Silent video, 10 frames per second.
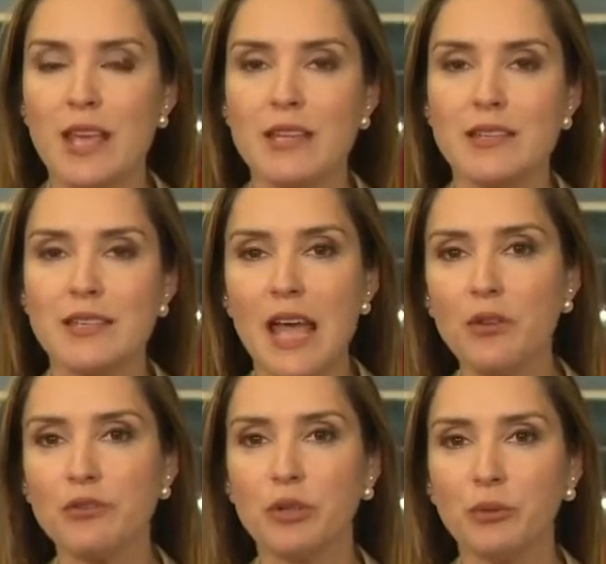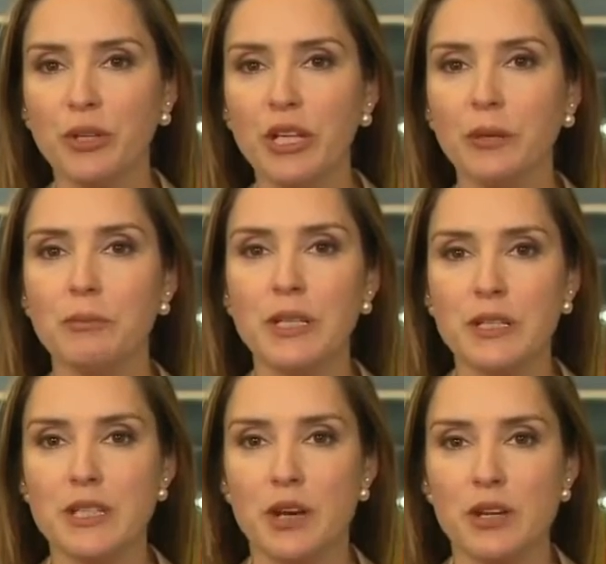and South Korean
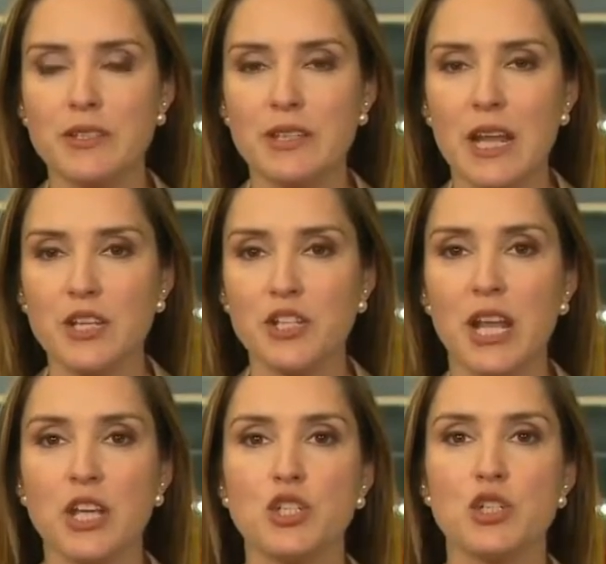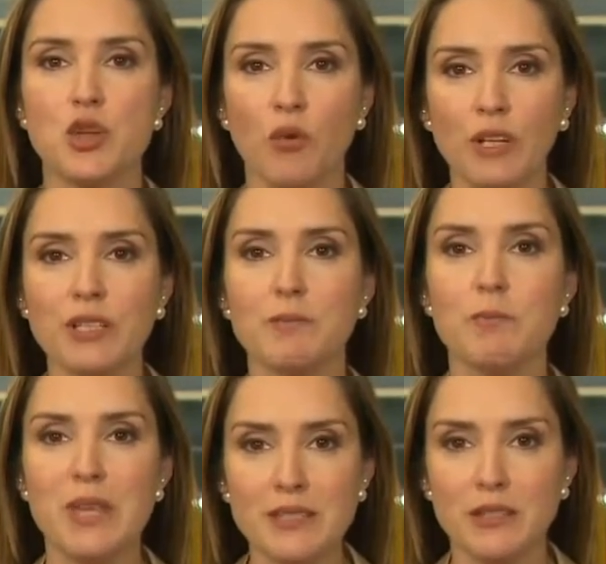military staged a joint
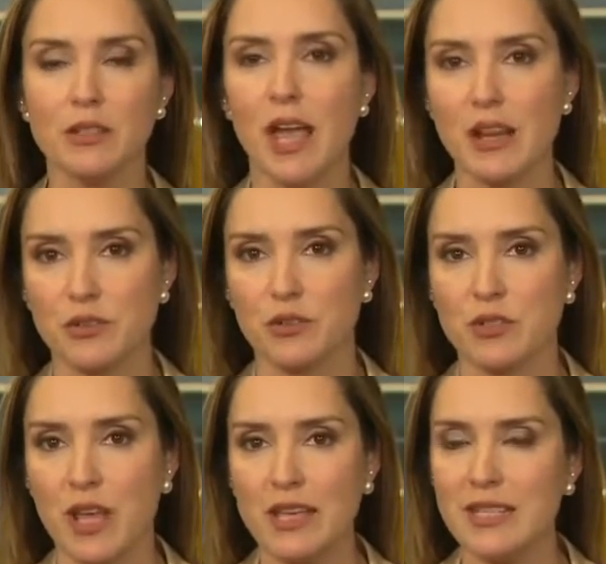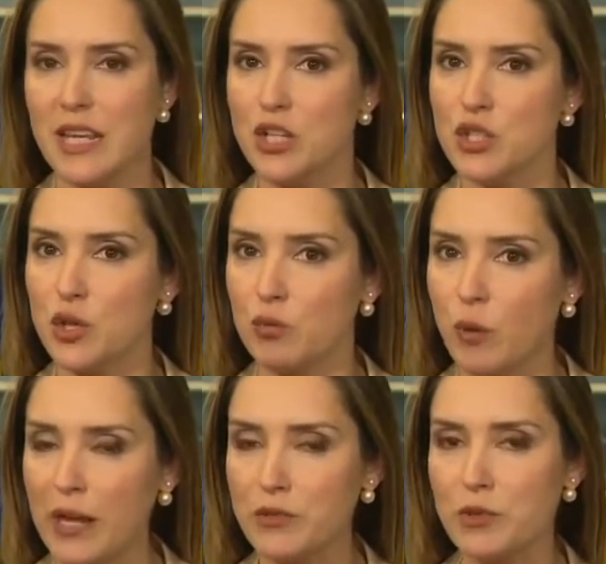missile exercise in
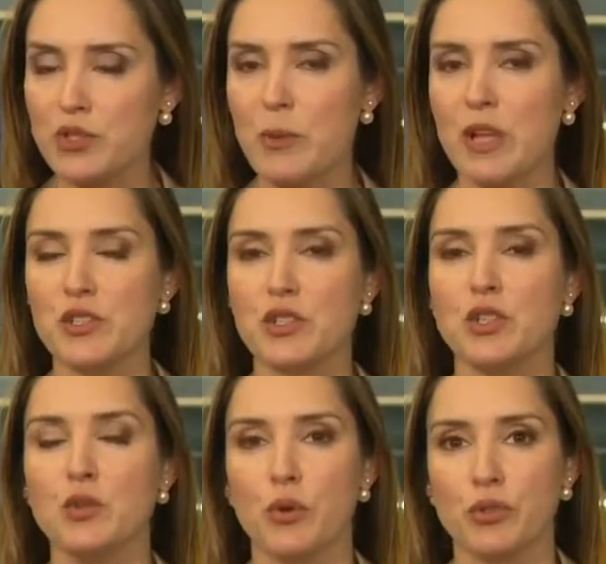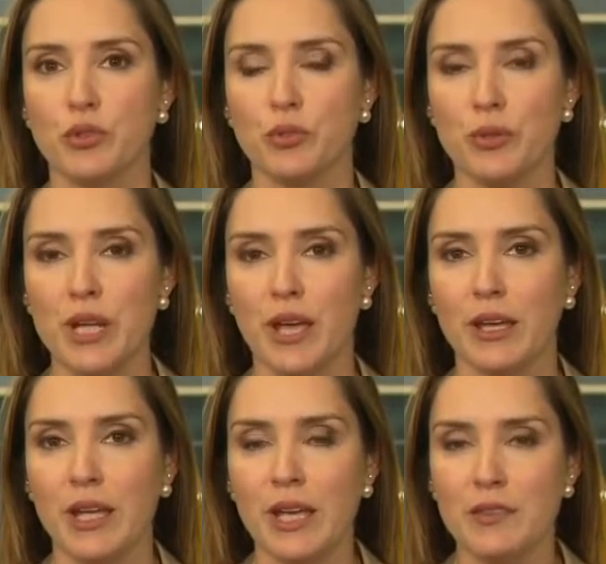direct response to North Korea.
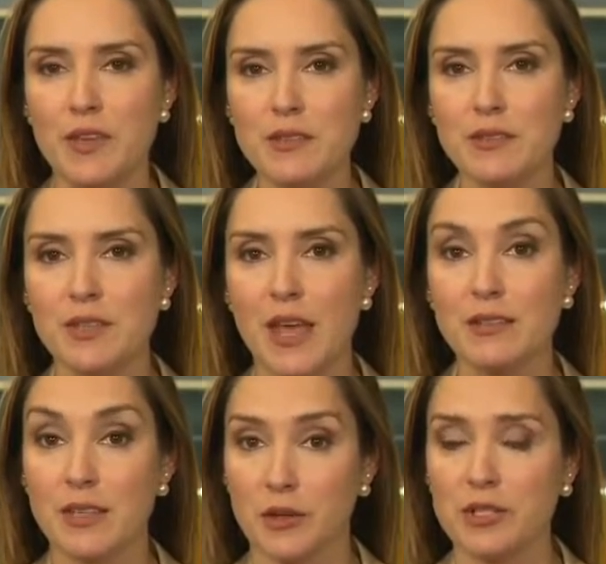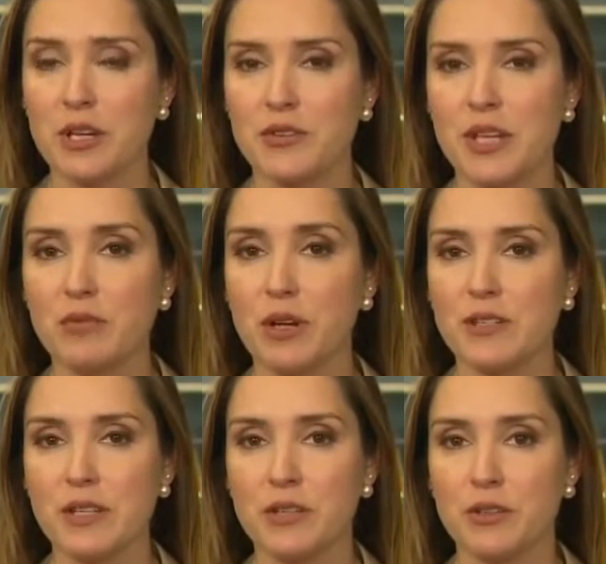This, as Secretary of State
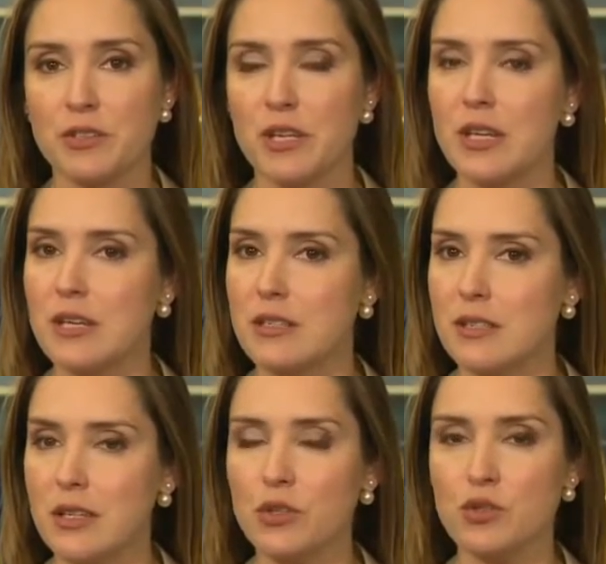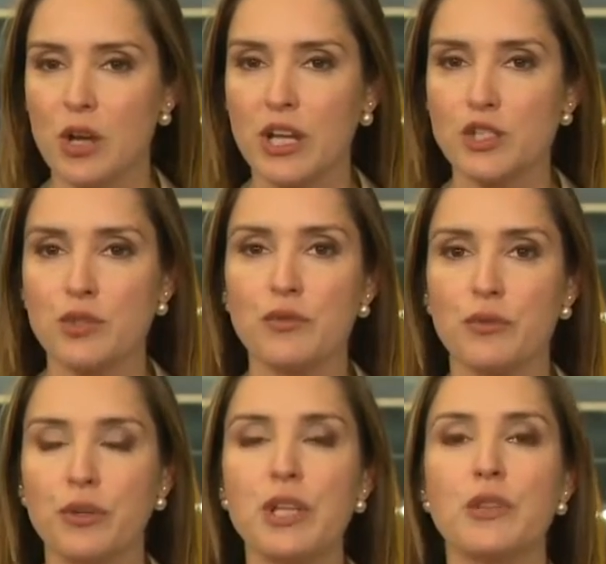Rex Tillerson is still trying to
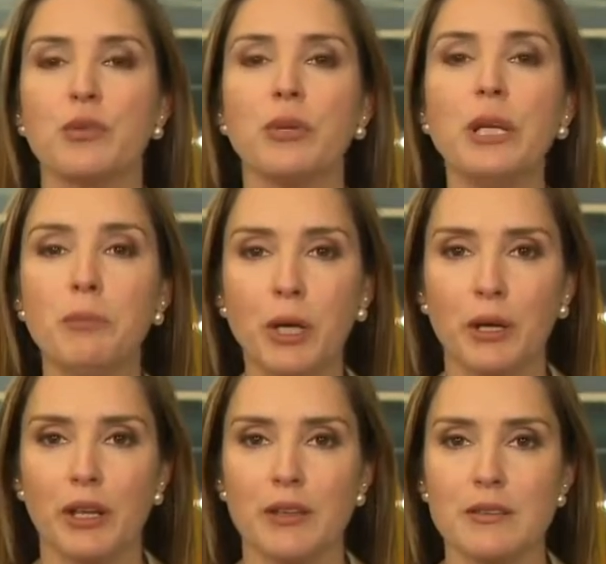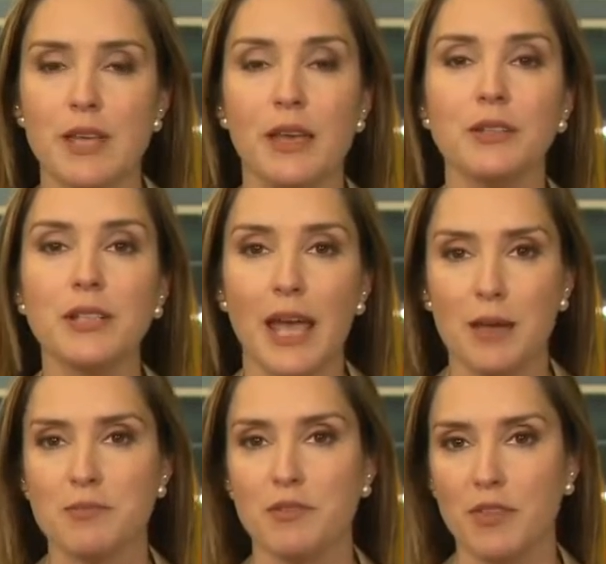free three Americans held
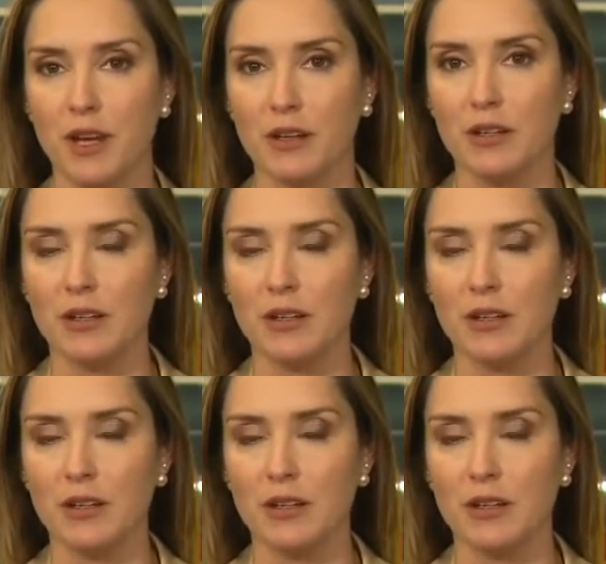captive there.